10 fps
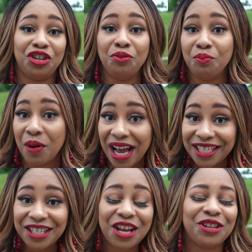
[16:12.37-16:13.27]
you
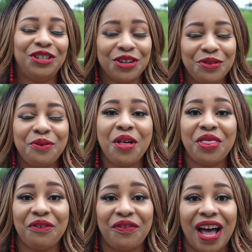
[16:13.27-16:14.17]
must do
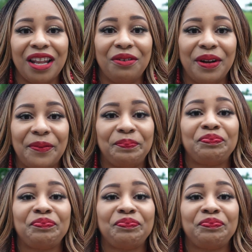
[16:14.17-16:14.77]
the following.